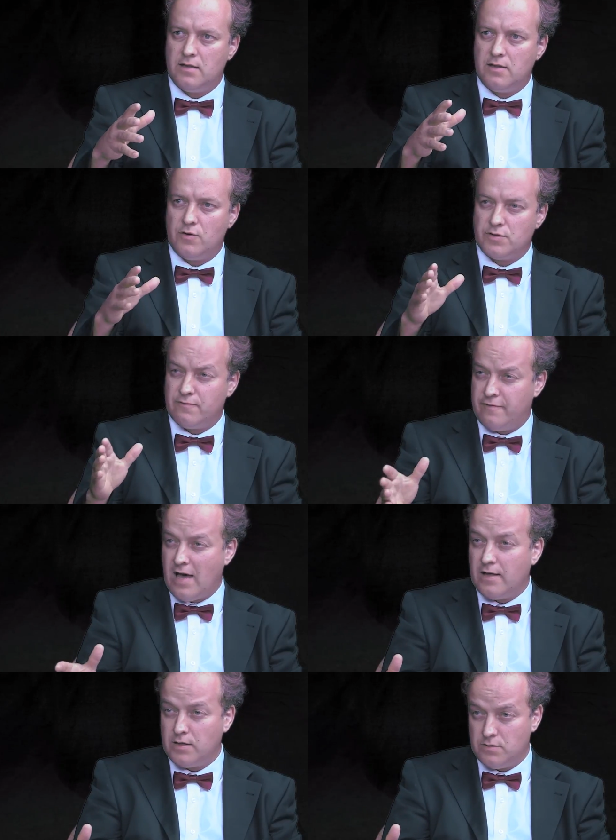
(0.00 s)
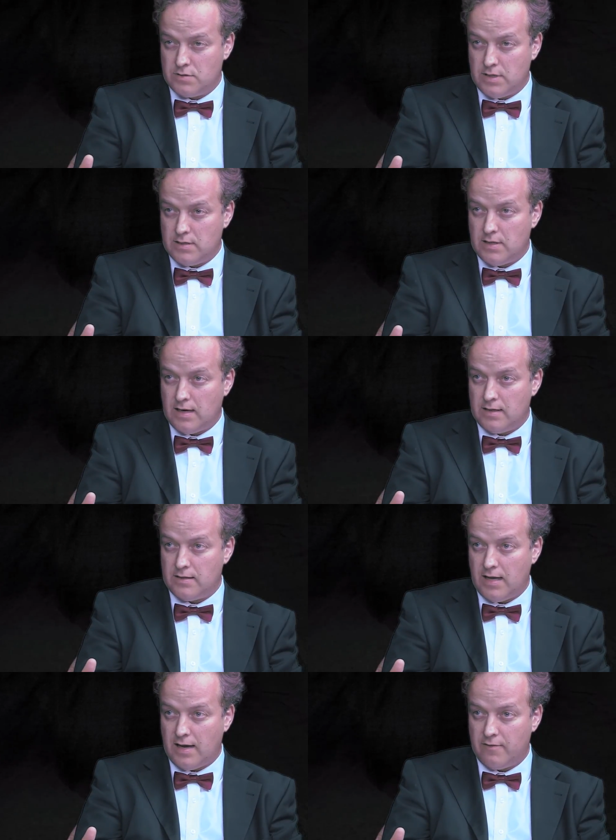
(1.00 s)
those values that
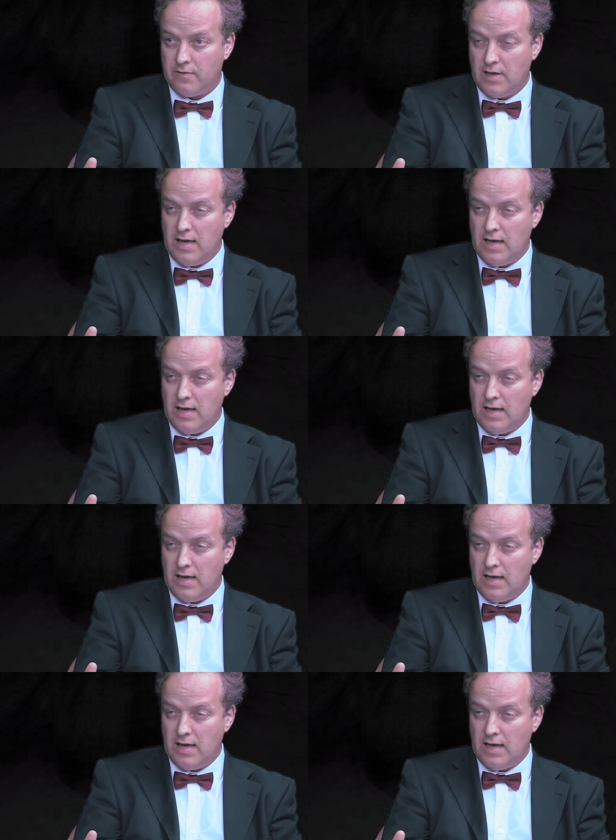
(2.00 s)
they have,